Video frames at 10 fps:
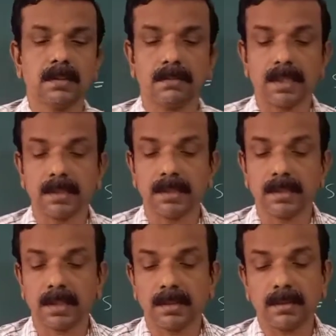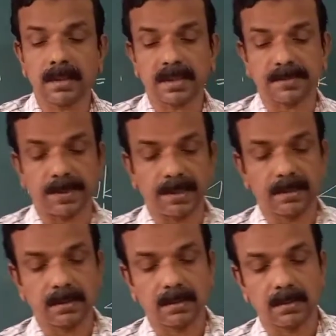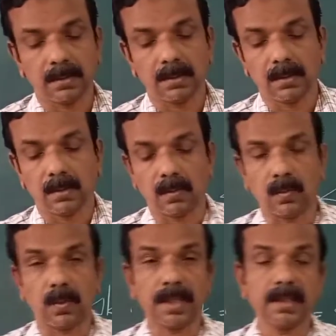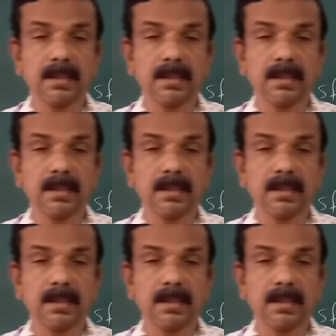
but it cannot explain why